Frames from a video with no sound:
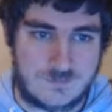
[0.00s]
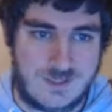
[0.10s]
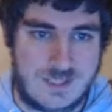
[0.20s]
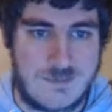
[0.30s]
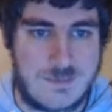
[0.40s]

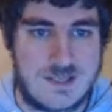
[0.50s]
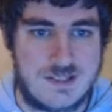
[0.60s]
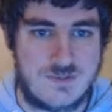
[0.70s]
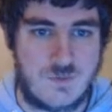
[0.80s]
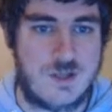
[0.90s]
Game
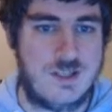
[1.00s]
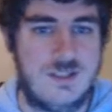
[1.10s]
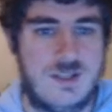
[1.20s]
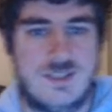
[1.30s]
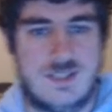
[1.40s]
pieces, working
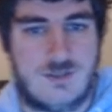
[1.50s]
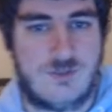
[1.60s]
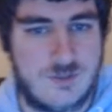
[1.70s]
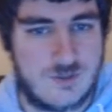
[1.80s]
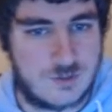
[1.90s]
dice, house
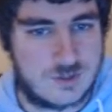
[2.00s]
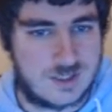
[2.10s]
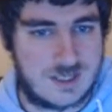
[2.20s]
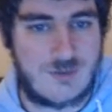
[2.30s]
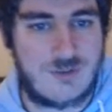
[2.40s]
and
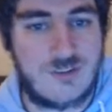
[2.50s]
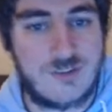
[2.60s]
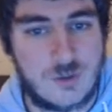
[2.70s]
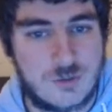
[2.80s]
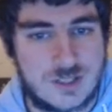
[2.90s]
houses and
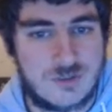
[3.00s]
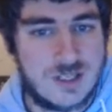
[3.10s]
hotels,